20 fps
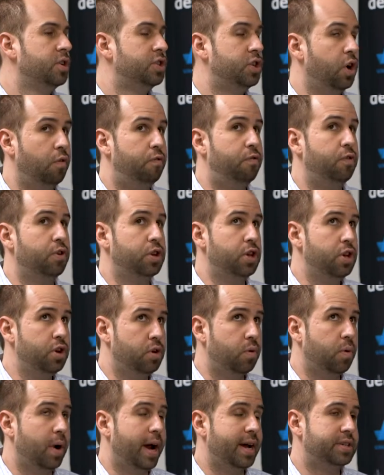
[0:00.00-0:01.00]
So for
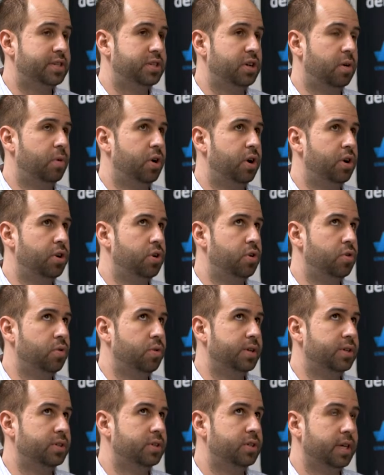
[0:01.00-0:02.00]
you, as someone
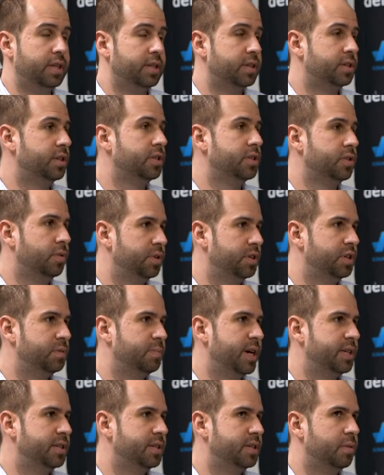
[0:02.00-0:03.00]
who is in this consulting
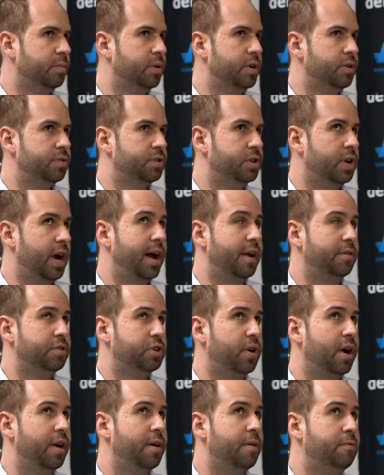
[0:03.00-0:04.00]
space, as someone who's kind of
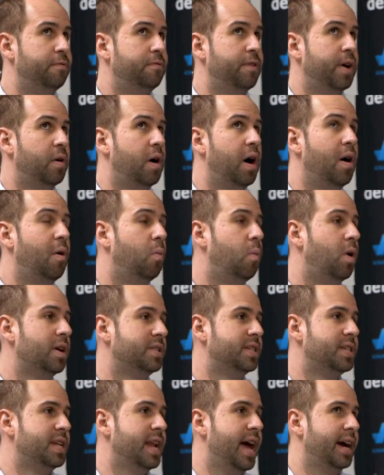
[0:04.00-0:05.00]
trying to figure out
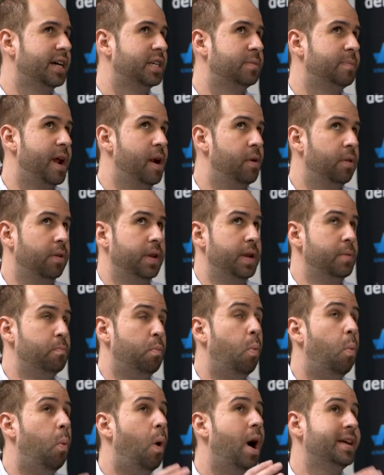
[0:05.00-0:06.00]
what's next, but I don't think
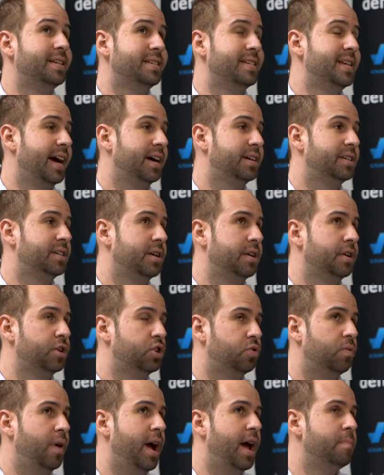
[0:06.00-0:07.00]
what is next in a
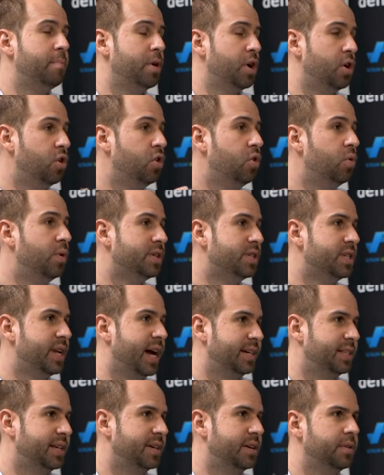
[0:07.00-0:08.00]
trend, but who is
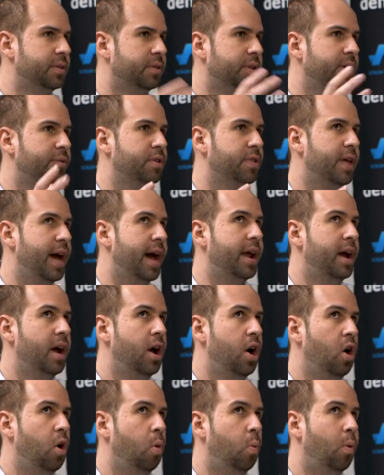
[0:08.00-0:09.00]
next that can deliver that,
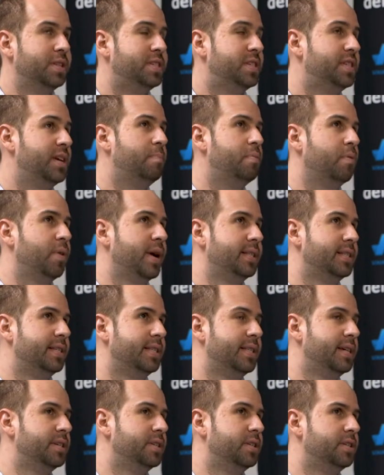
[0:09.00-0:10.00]
what separates
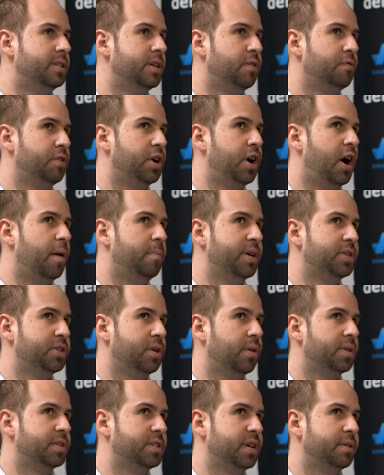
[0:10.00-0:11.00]
these different companies
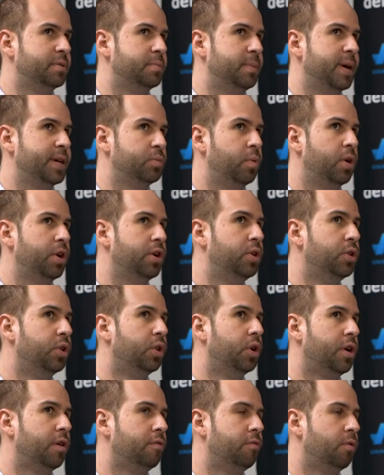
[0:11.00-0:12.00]
that are all in the same space? What are you
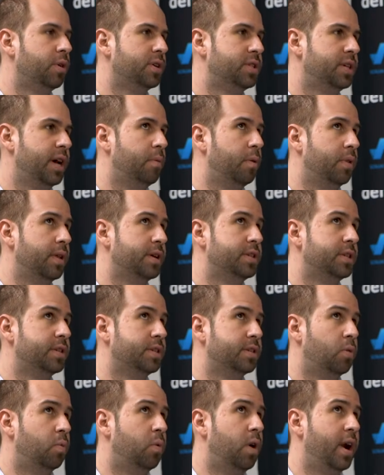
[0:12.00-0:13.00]
looking for to say, well, this
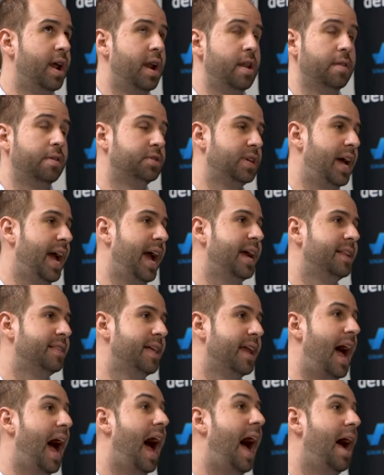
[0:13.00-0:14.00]
is the one out of those 8
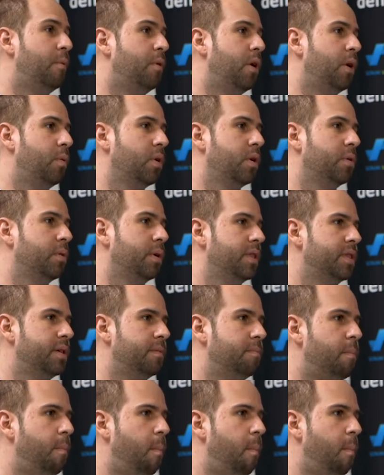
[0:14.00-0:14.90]
that I want to work with?